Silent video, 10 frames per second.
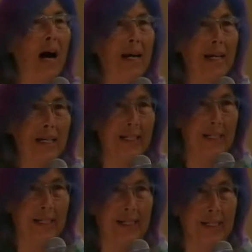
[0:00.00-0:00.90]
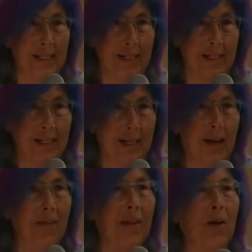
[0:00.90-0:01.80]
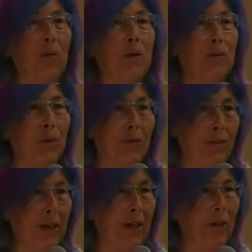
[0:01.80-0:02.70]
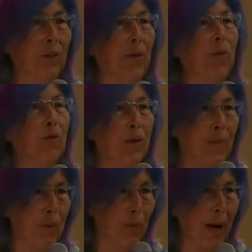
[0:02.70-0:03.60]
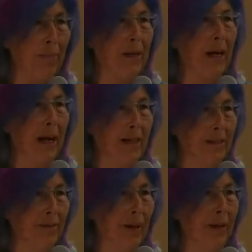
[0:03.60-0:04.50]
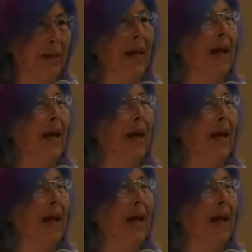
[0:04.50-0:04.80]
island that was revealed from the rapid ice melt